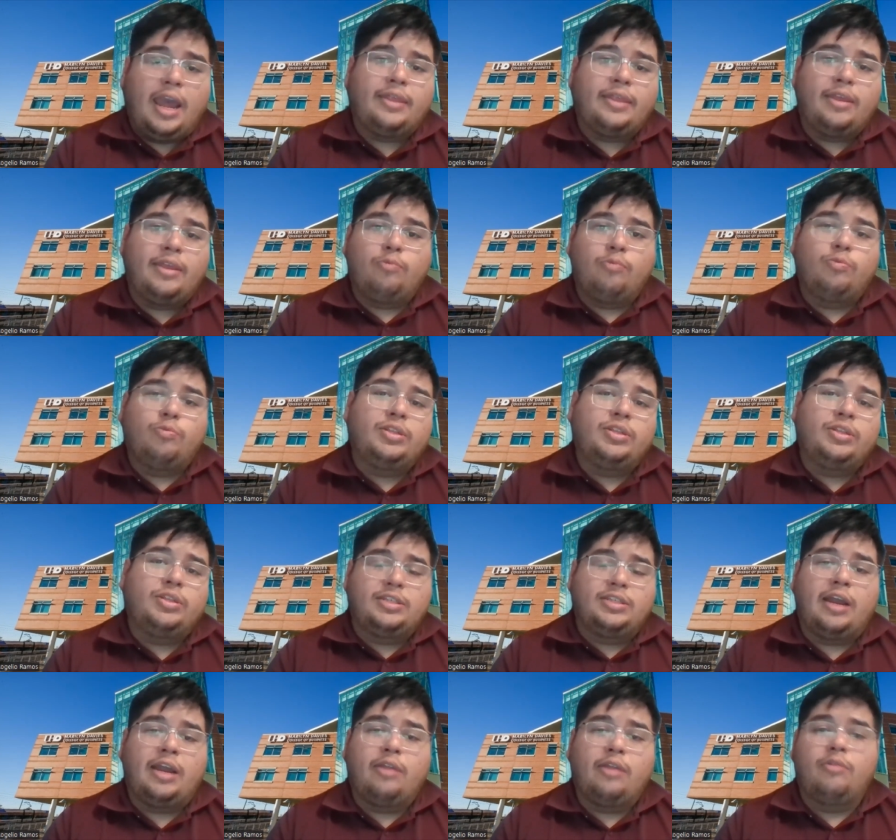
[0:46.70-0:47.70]
and then we
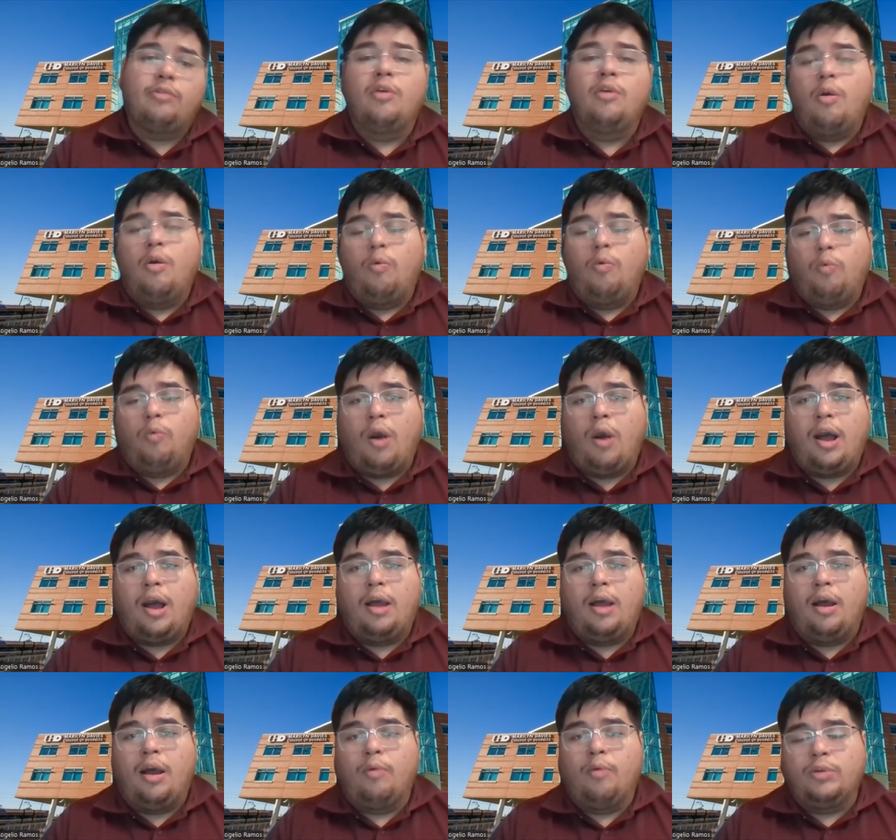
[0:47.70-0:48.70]
decided
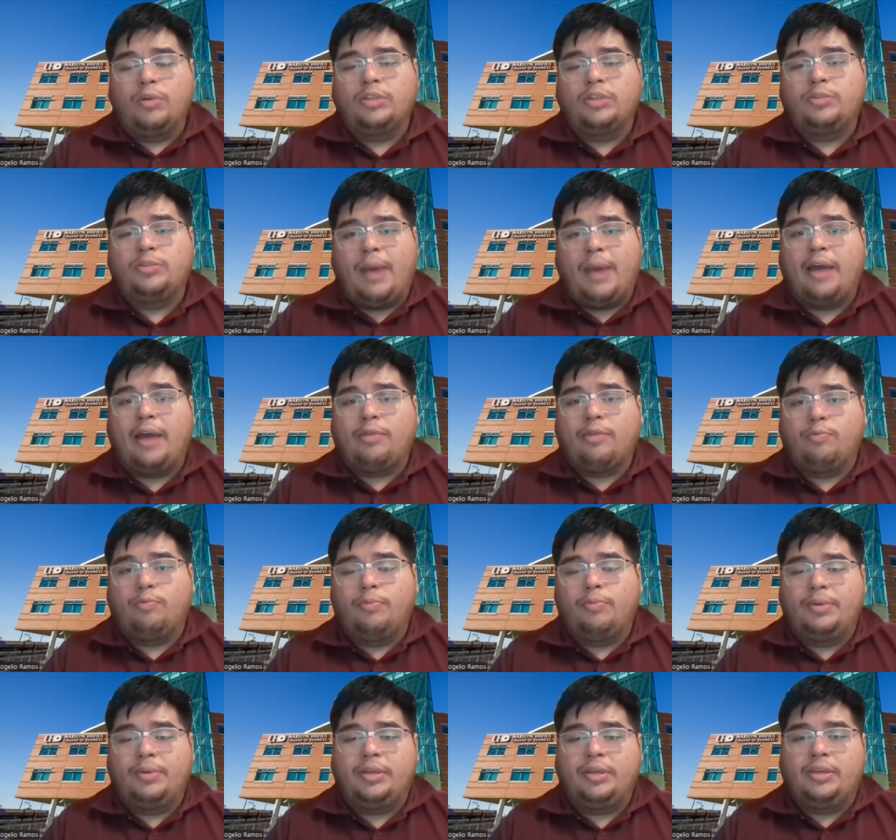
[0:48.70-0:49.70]
which path
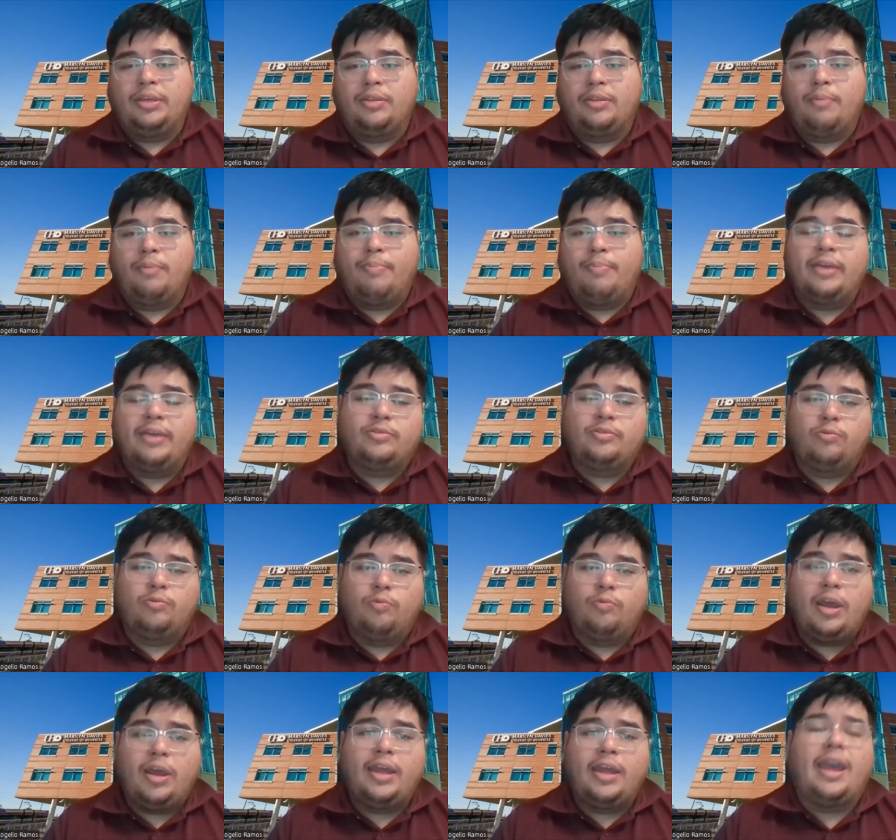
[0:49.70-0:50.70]
would be the best
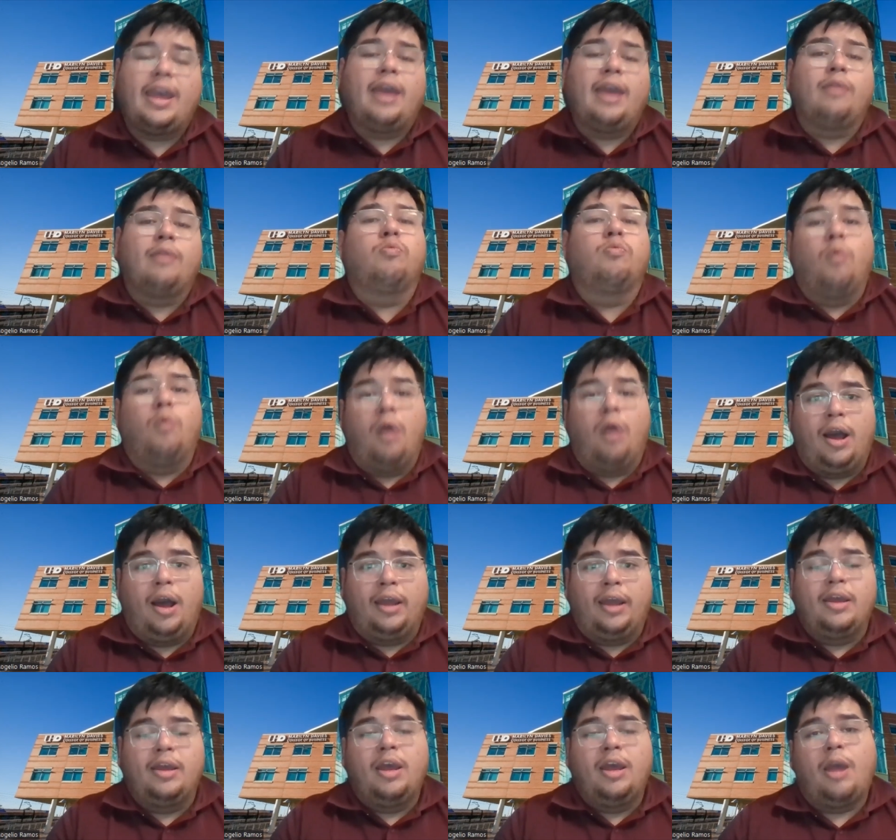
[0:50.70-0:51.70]
way and
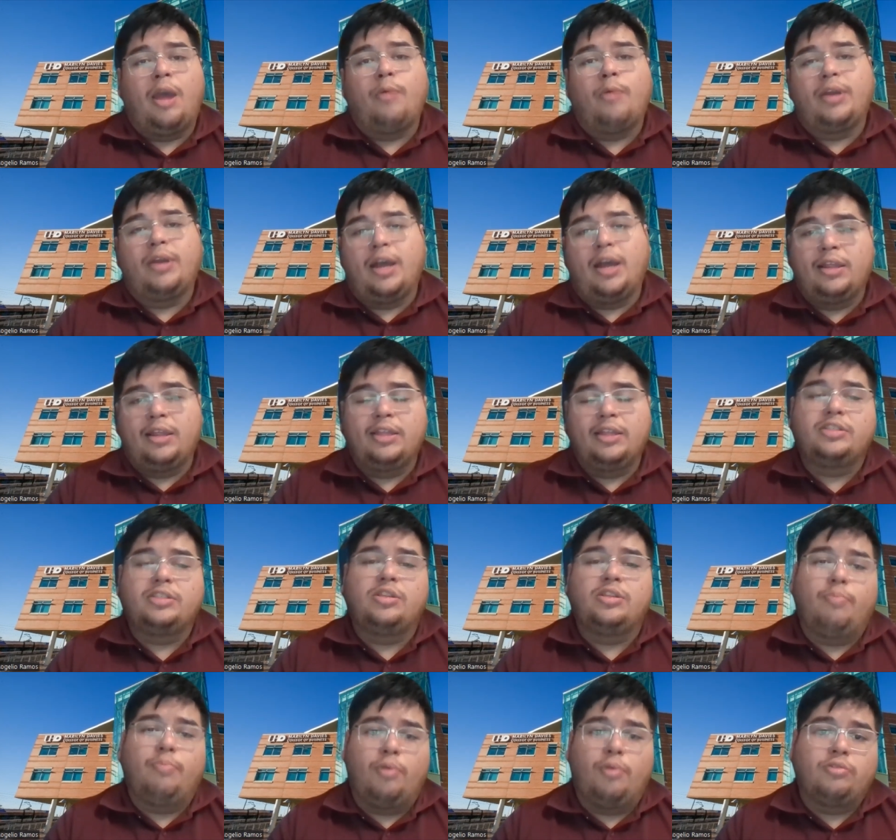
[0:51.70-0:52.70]
why. And we kind of
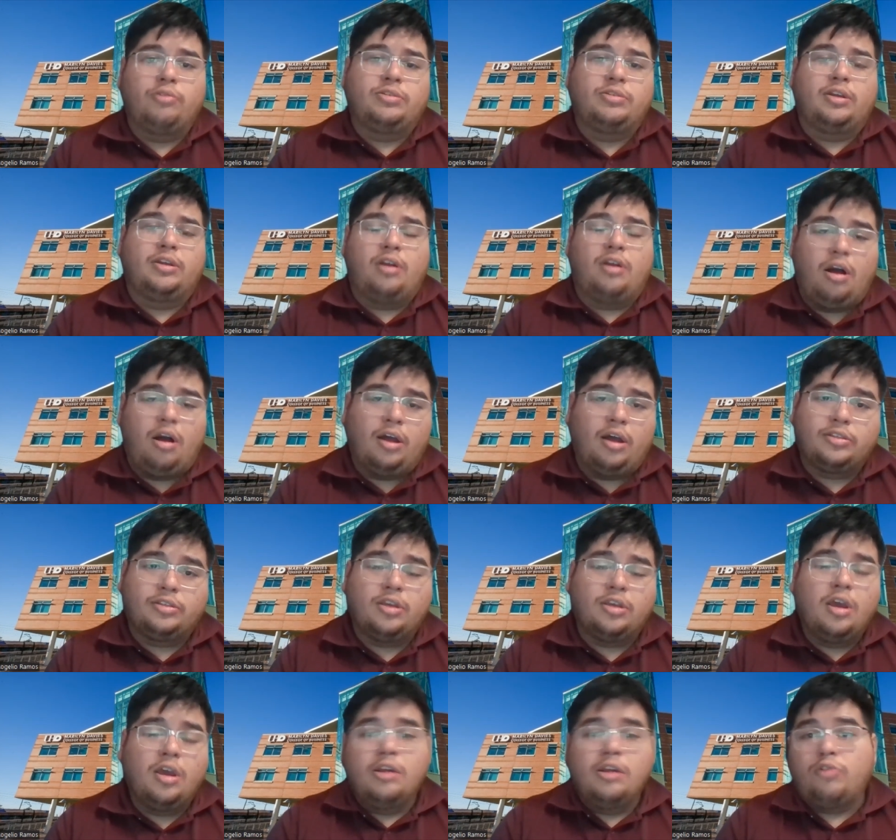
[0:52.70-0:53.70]
listed the pros and cons.
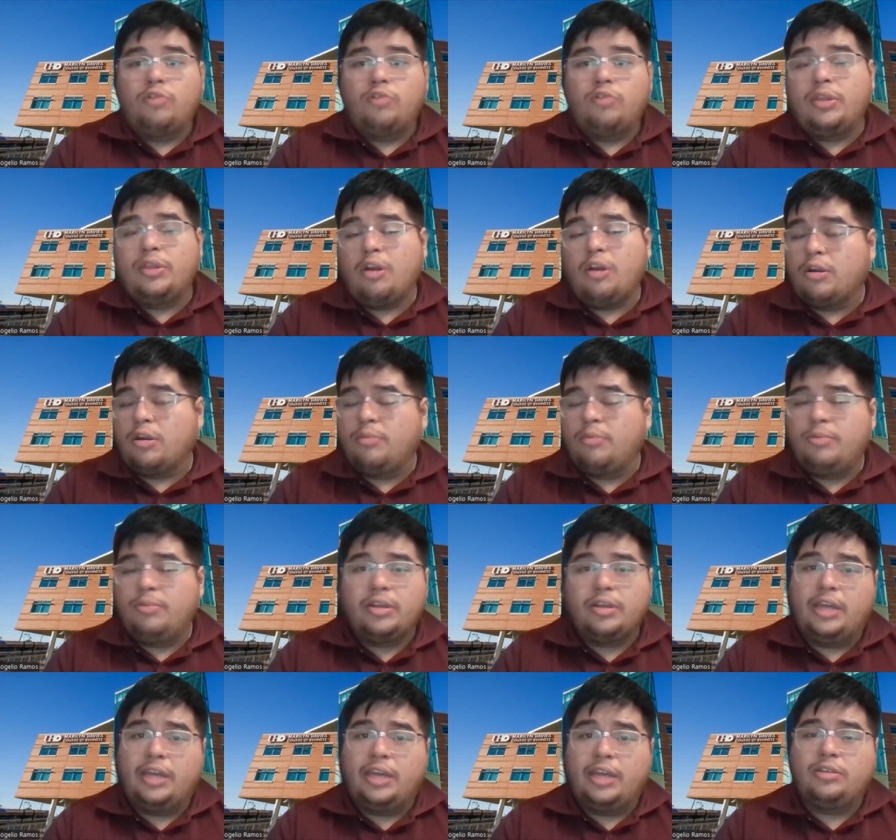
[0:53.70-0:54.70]
So I think our
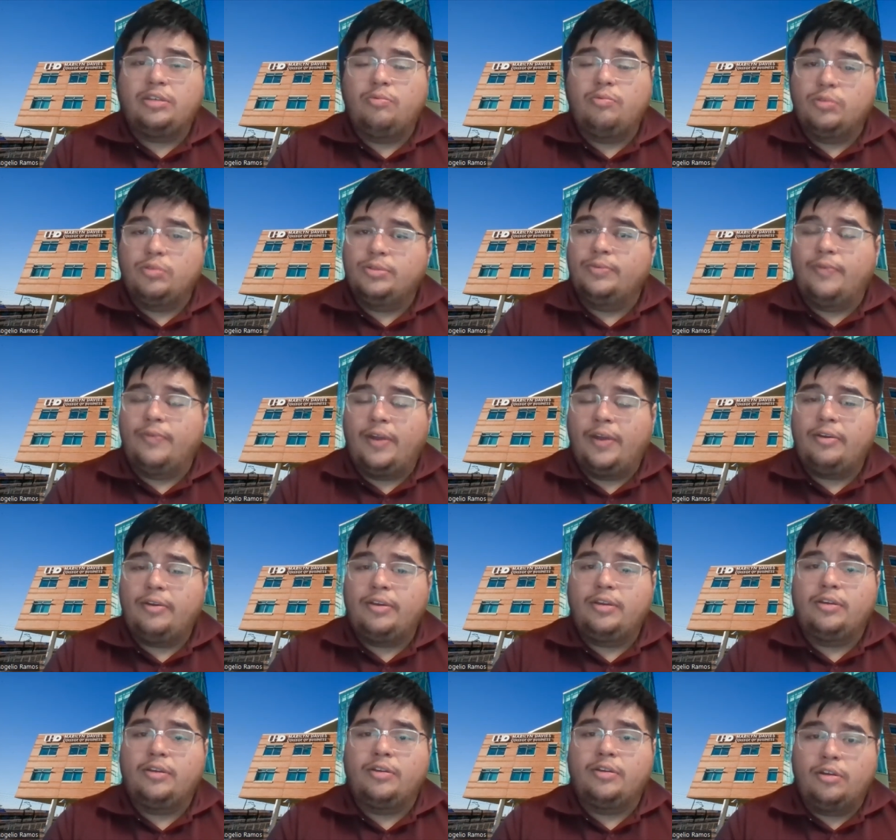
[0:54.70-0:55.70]
communication was
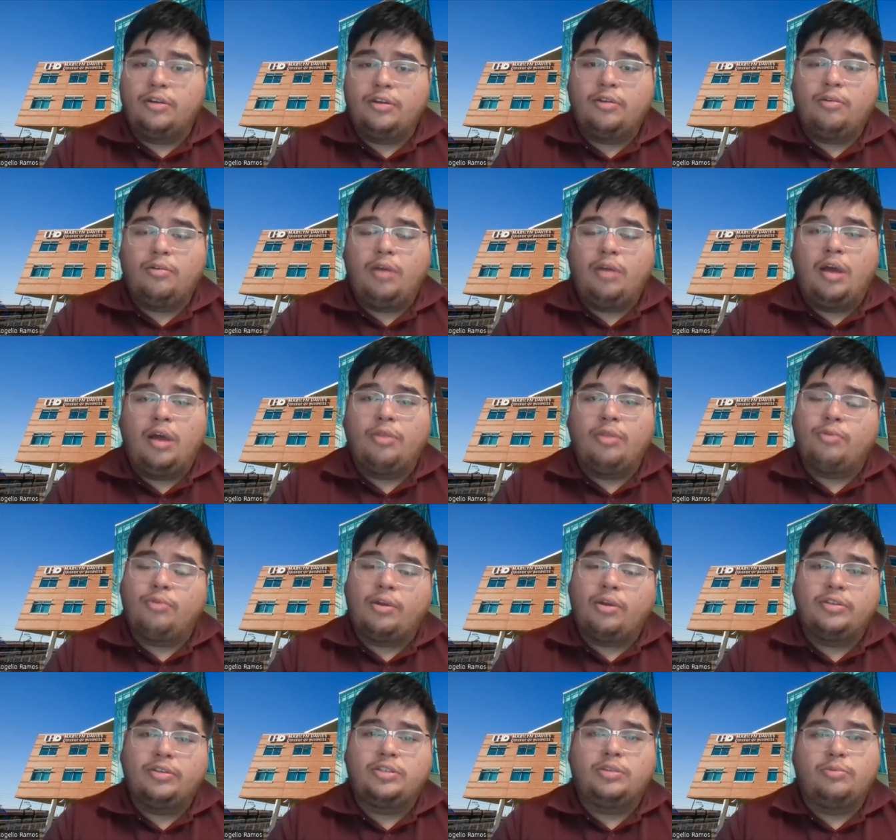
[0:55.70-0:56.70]
very good
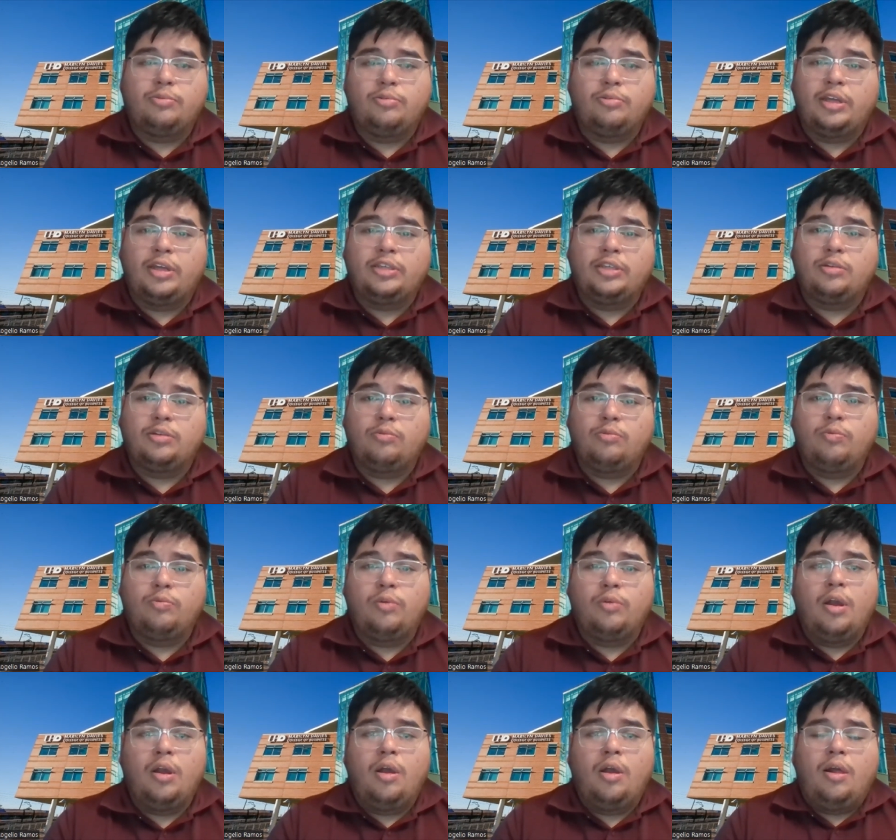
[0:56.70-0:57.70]
throughout the simulation.